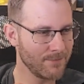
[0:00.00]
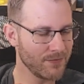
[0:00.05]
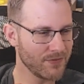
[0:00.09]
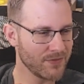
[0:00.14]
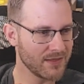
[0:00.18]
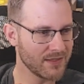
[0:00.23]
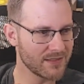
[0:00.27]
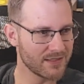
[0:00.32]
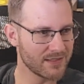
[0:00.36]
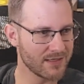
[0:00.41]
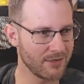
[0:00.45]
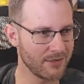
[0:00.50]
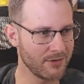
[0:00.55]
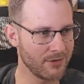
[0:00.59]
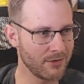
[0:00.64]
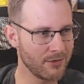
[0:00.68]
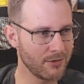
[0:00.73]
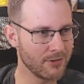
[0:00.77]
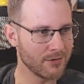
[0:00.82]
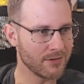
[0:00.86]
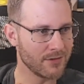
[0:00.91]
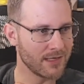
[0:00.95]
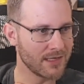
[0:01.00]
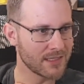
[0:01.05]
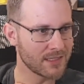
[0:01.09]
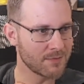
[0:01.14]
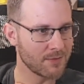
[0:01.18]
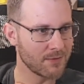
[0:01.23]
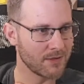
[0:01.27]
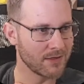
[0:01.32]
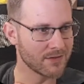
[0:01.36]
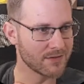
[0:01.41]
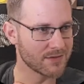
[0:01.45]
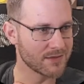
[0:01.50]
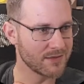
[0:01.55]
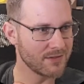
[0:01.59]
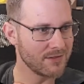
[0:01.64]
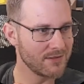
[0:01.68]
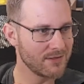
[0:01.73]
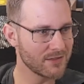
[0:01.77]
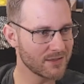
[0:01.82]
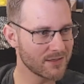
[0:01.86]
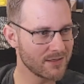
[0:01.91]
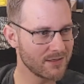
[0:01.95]
This is how you know you're desperate, is you
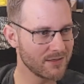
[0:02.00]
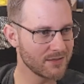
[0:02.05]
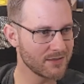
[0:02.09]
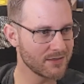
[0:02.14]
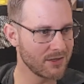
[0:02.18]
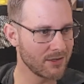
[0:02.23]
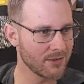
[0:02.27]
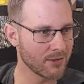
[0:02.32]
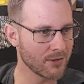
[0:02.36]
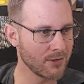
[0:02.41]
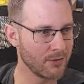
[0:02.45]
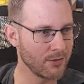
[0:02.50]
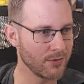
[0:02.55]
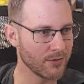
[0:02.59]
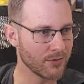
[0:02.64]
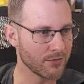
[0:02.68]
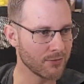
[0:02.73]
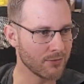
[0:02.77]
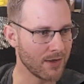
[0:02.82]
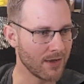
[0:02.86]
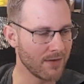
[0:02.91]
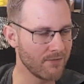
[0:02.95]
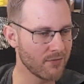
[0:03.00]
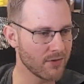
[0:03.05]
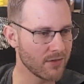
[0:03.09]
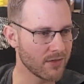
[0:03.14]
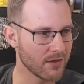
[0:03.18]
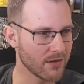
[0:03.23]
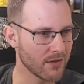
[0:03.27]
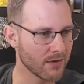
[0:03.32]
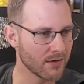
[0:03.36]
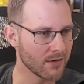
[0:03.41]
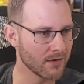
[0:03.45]
just start going through everything.